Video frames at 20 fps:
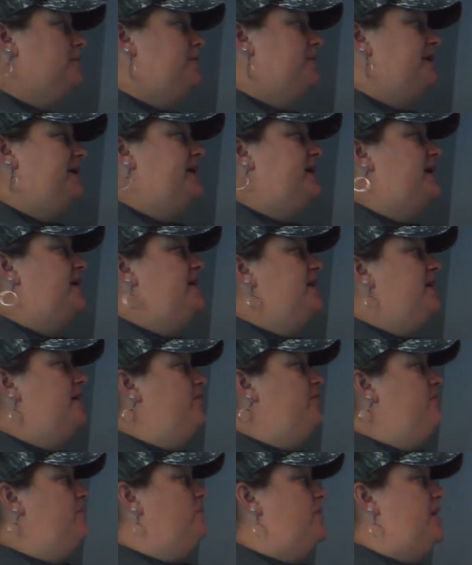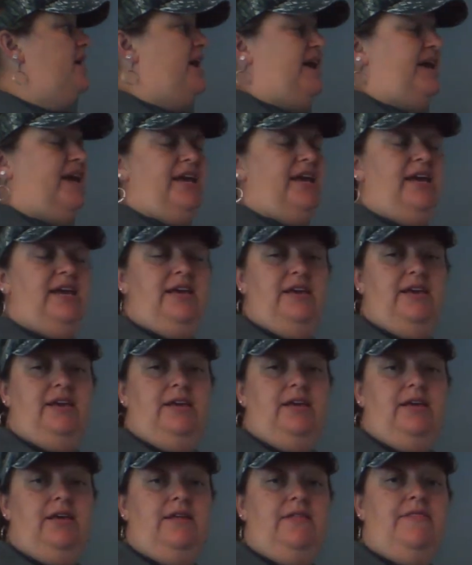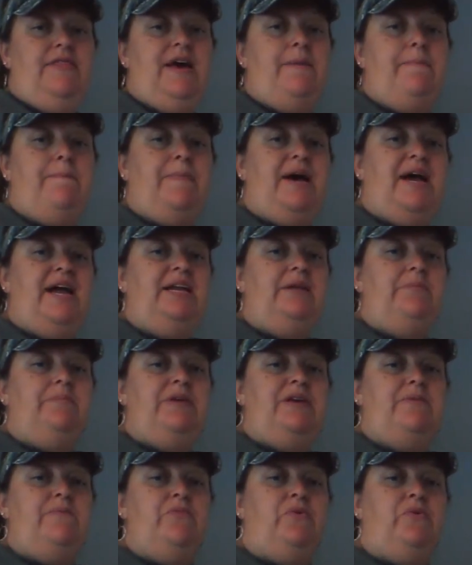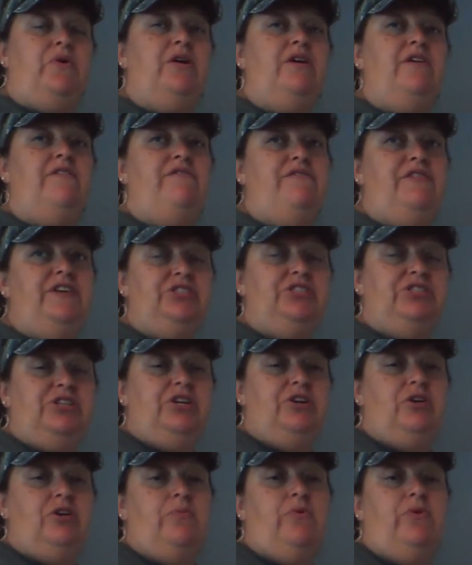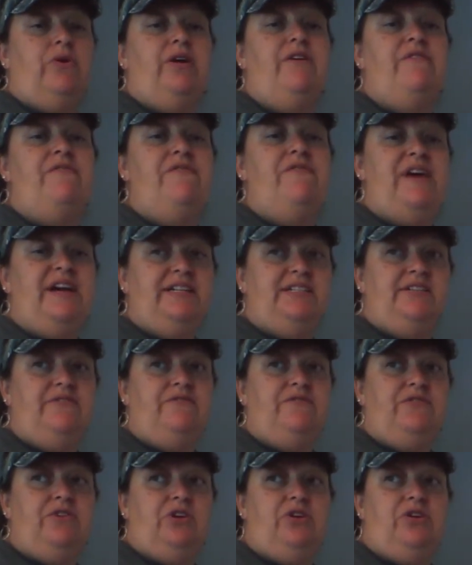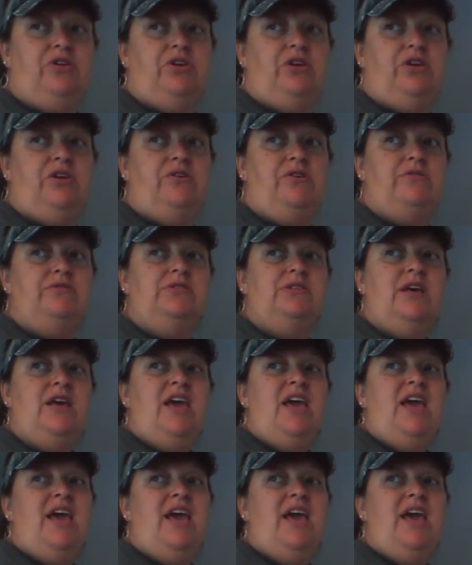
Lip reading: But another way that might be more efficient or more effective for you to use